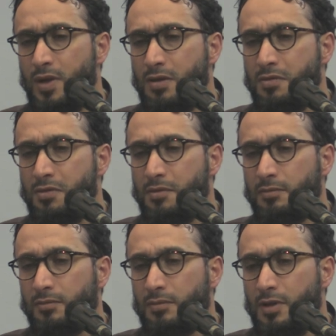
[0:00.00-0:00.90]

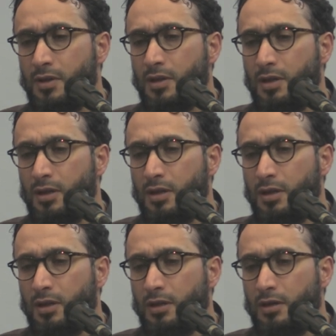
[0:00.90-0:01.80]
with
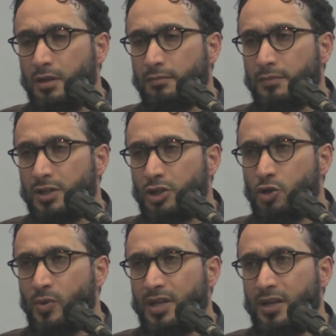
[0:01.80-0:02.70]
the
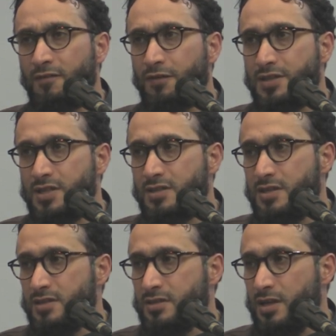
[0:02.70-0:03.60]
great
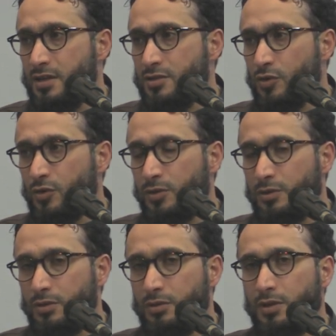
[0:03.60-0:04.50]
emphasis these days
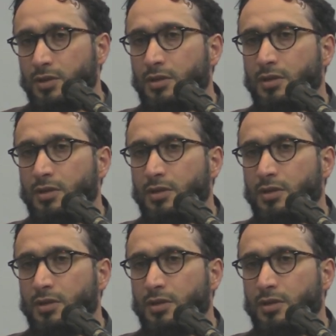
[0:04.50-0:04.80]
on